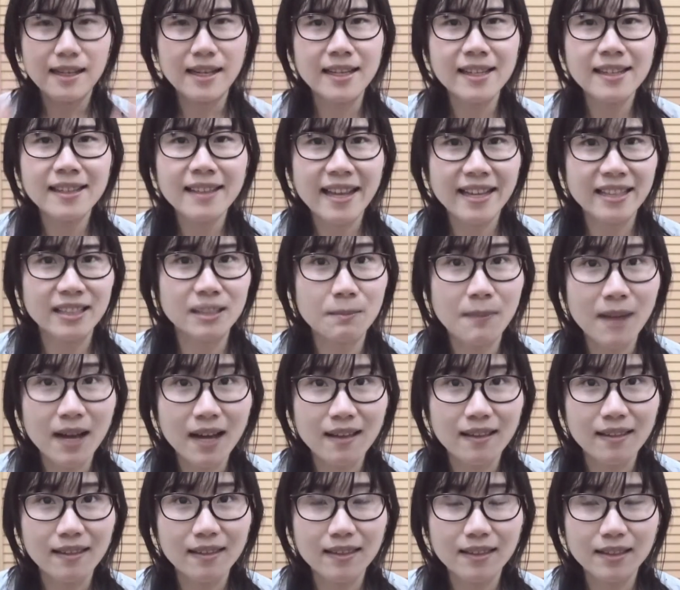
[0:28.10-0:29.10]
I think last
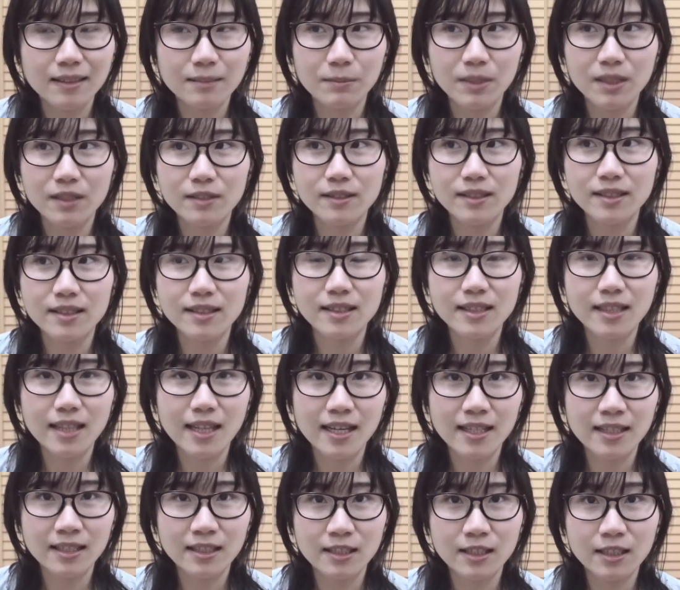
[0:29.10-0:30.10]
month because
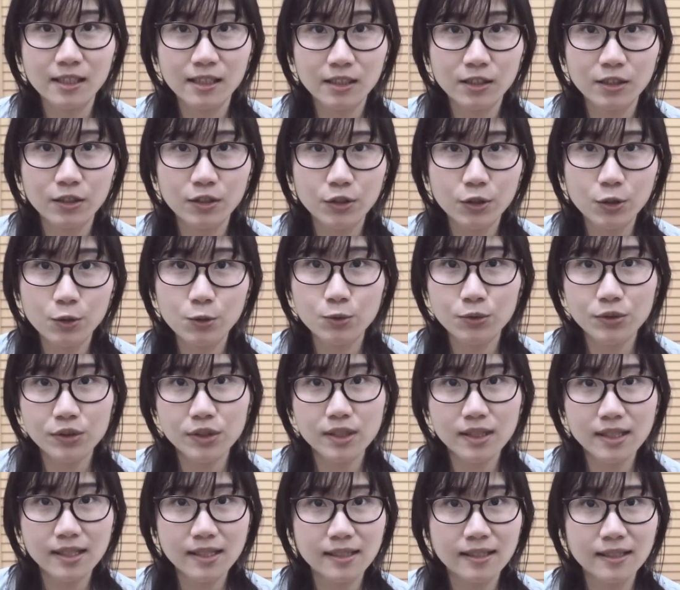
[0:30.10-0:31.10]
I used
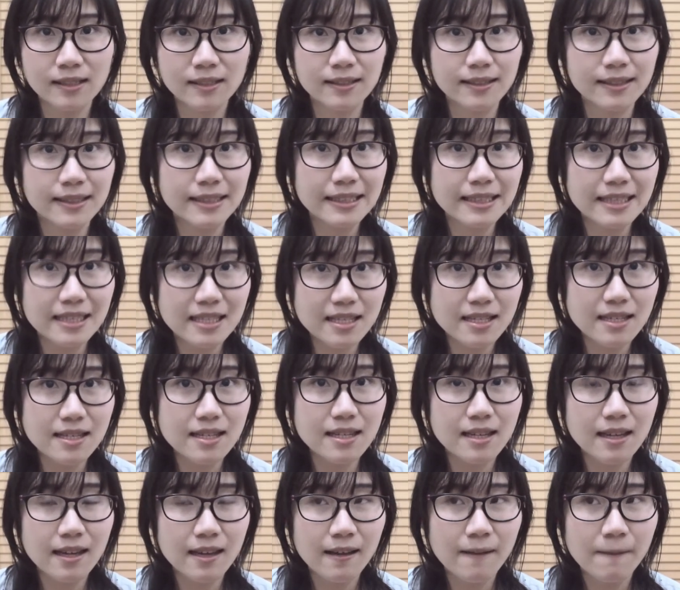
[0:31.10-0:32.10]
the
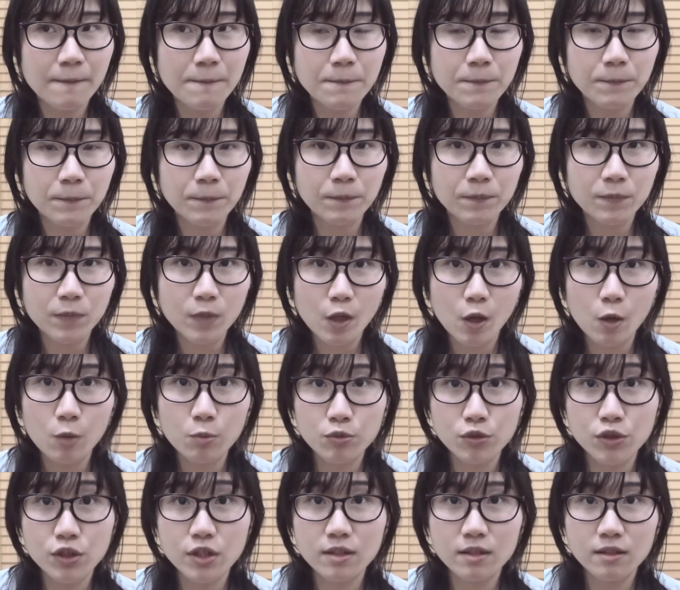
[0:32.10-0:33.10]
C
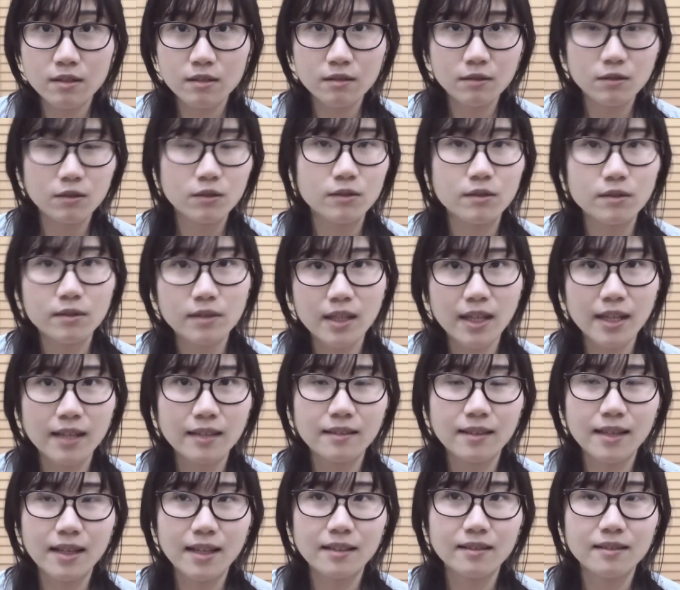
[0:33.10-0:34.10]
option
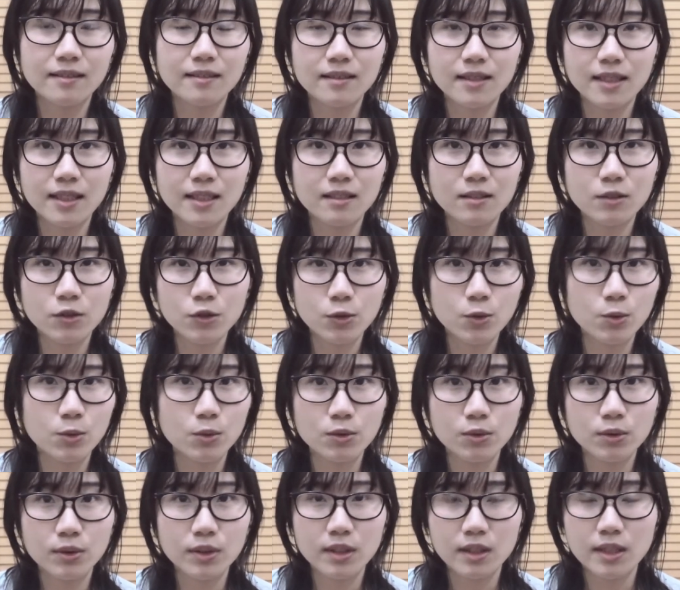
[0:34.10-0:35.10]
and then it
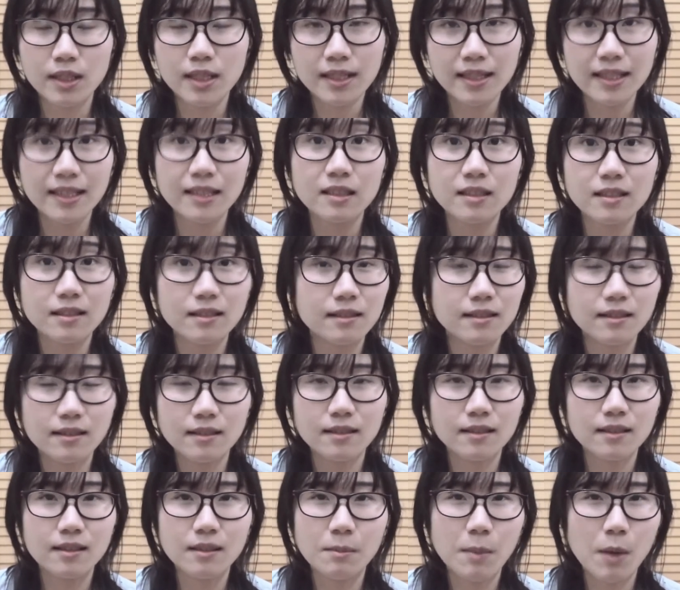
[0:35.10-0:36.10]
took
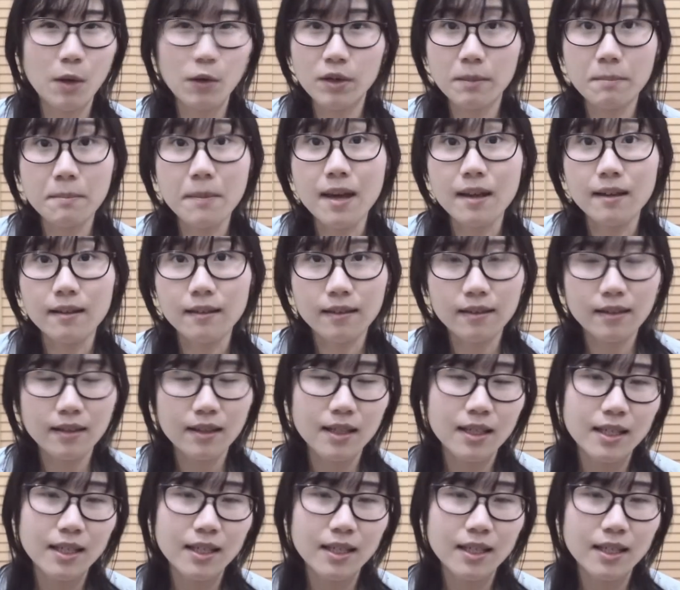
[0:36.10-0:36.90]
about a month.